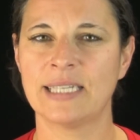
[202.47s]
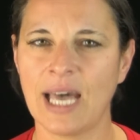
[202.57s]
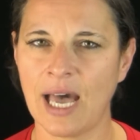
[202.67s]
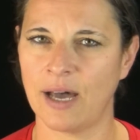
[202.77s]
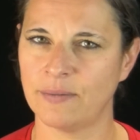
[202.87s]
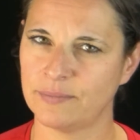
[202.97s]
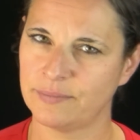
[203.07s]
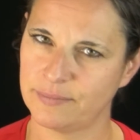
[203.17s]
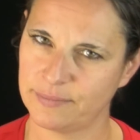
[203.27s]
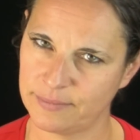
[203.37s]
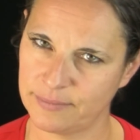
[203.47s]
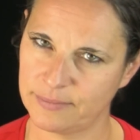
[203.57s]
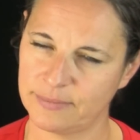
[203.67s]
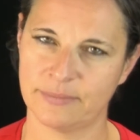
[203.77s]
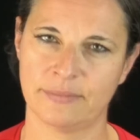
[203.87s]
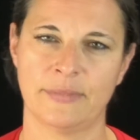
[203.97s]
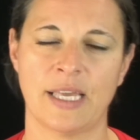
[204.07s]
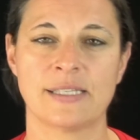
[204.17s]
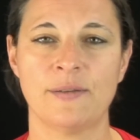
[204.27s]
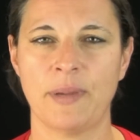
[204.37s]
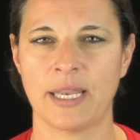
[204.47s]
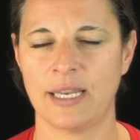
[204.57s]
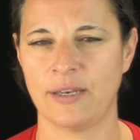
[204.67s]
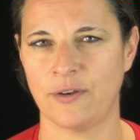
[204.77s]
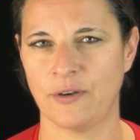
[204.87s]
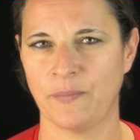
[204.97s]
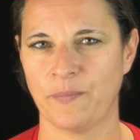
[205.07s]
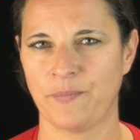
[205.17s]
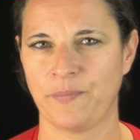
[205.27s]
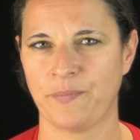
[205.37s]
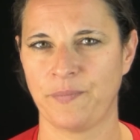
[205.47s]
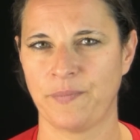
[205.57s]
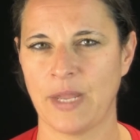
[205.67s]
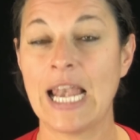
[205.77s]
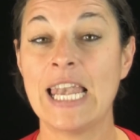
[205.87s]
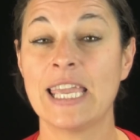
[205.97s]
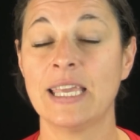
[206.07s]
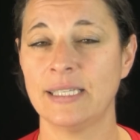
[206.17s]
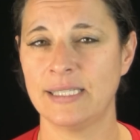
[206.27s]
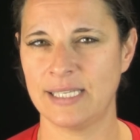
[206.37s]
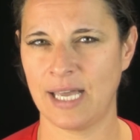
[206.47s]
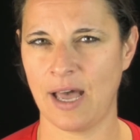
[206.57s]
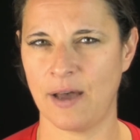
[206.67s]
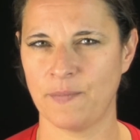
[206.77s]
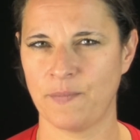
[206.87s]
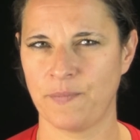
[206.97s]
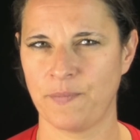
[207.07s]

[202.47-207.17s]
draps. That's the bed linen. Les draps.